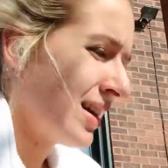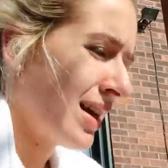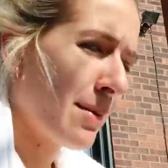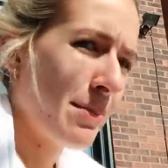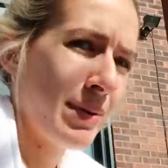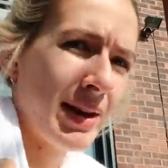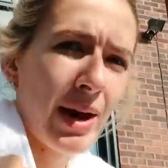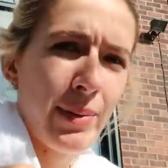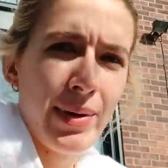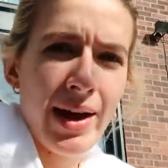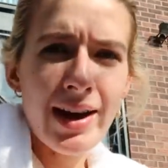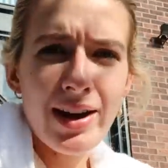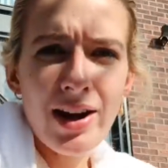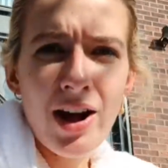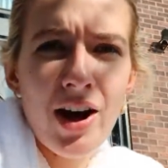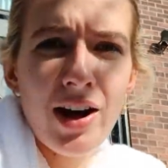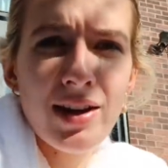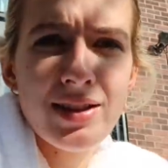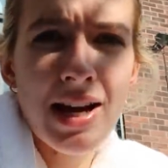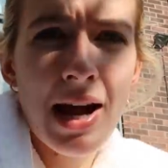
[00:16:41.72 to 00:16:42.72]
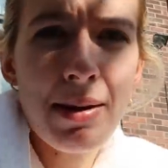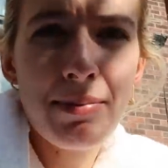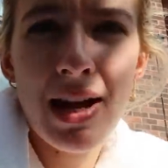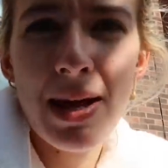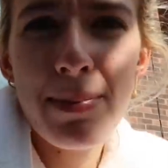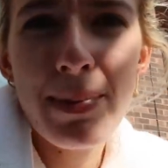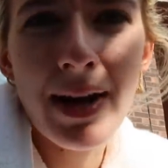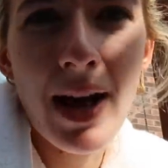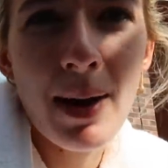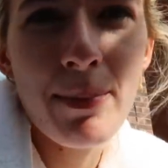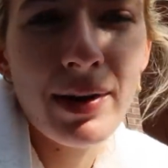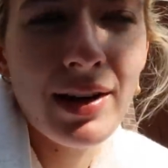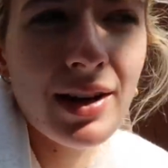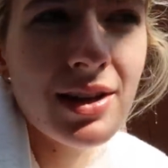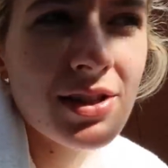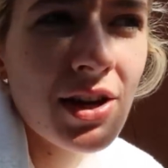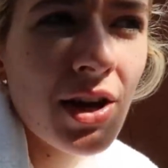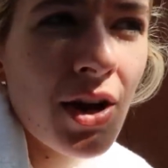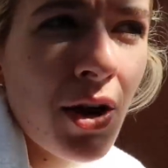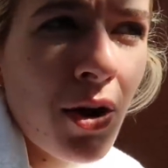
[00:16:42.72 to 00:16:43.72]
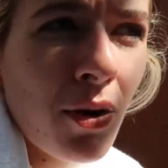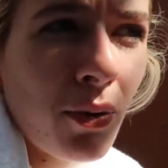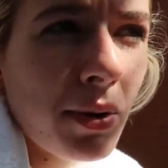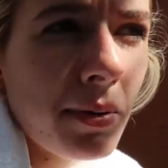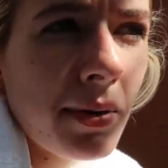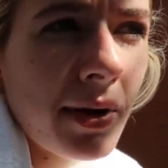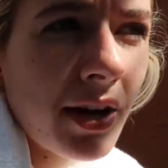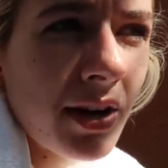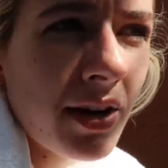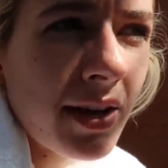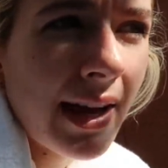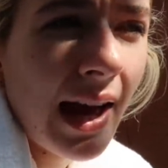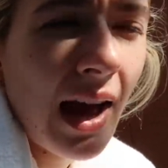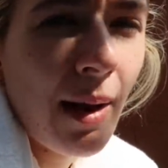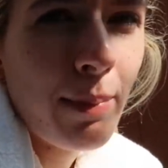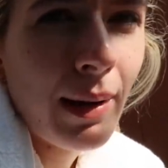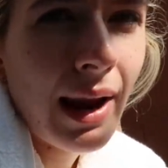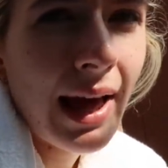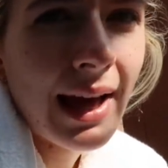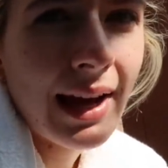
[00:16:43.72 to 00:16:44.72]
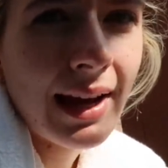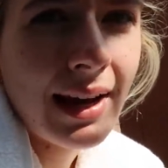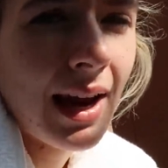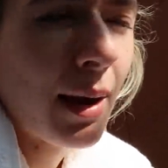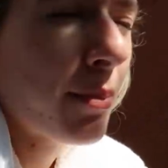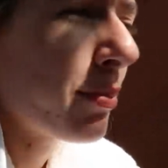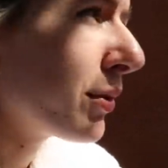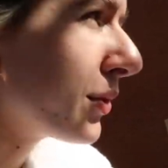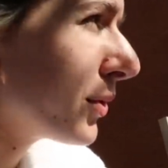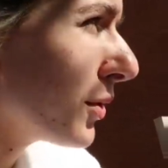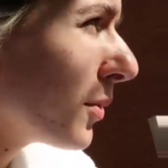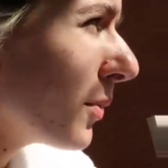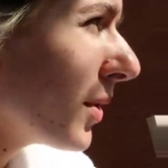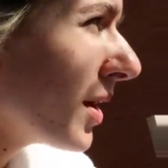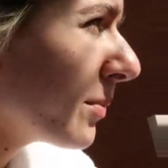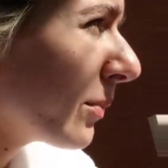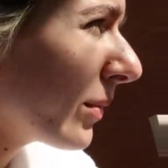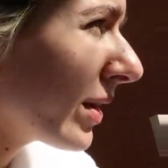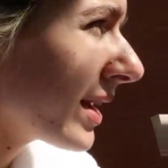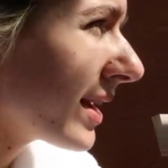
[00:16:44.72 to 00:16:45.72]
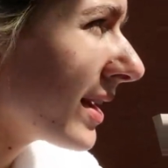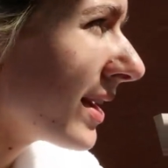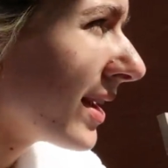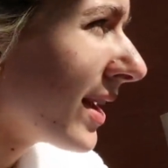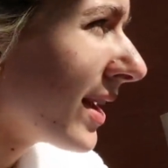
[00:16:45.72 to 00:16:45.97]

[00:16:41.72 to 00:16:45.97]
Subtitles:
But yeah, we had a hard time naming her because we were going to get a black Labrador, weren't we?